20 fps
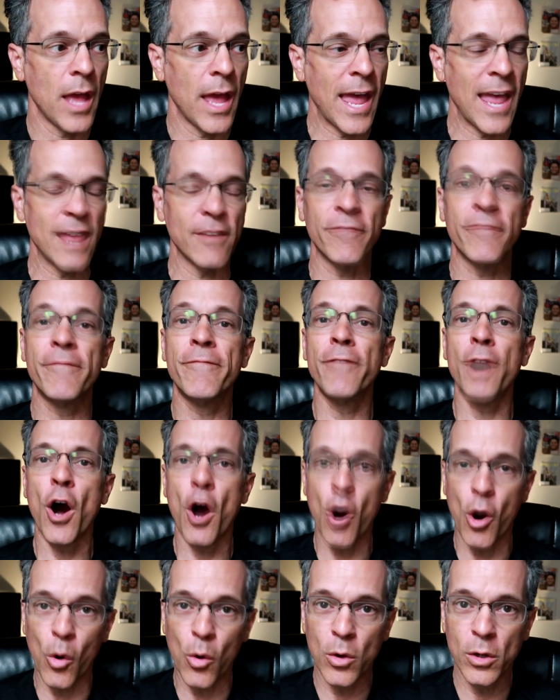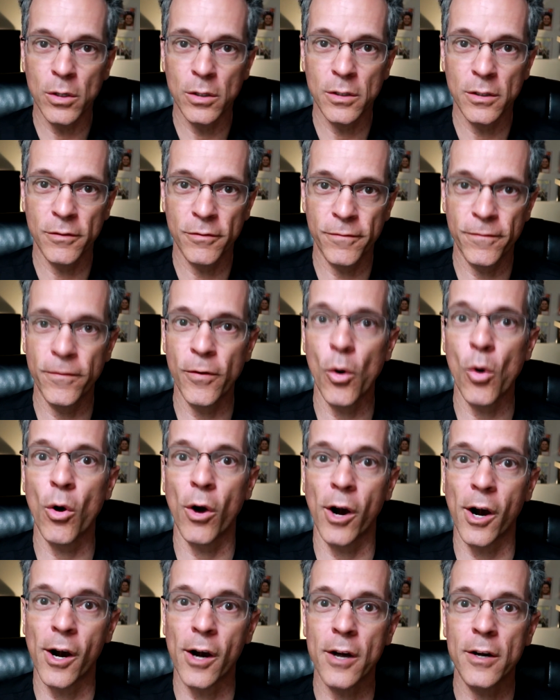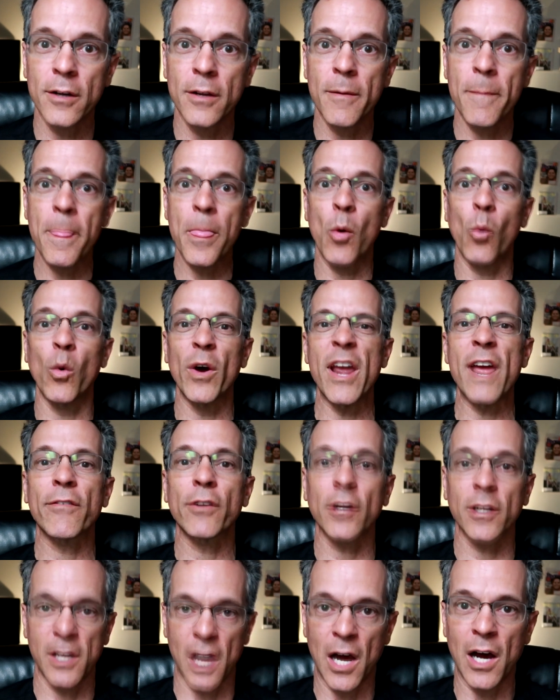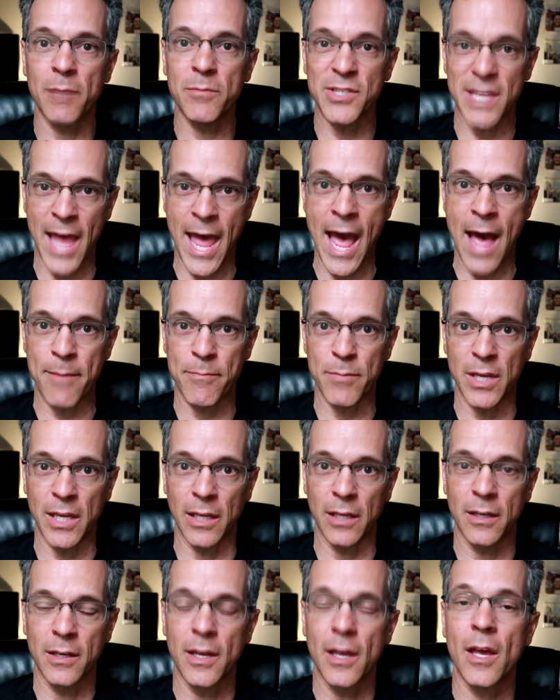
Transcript: a foe for whatever comes at me.